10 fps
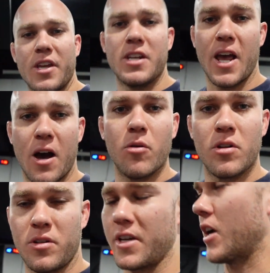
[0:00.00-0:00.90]
it now.
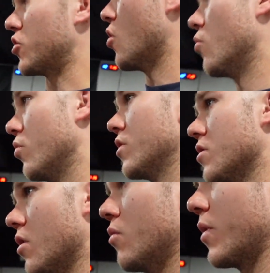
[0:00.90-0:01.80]
Like, I don't really
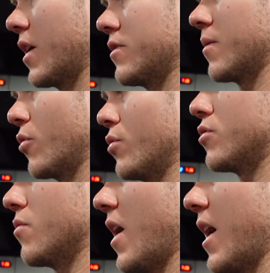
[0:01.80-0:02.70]
know what else I'm going
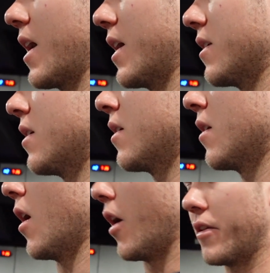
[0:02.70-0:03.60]
to add
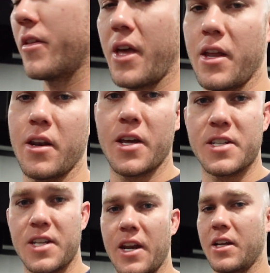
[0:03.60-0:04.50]
other than
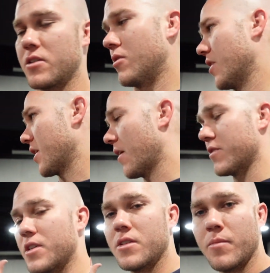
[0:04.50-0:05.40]
aesthetics. So like,
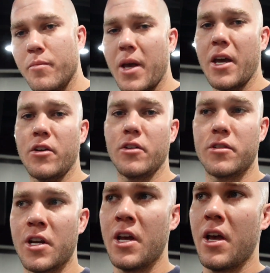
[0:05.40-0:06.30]
obviously some
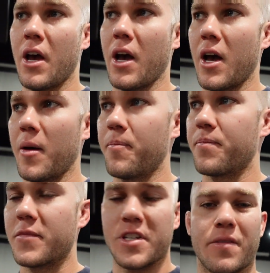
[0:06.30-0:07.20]
banners,
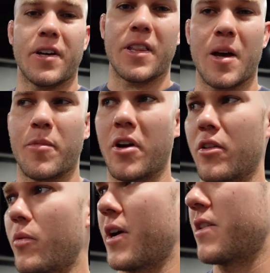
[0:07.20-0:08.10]
stuff like that. But
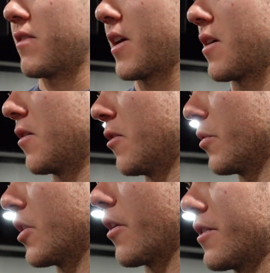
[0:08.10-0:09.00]
otherwise, like, in
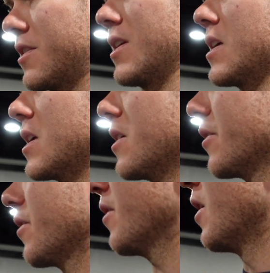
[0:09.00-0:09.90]
regards to
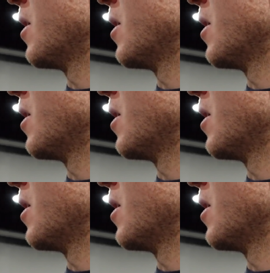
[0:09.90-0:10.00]
gear,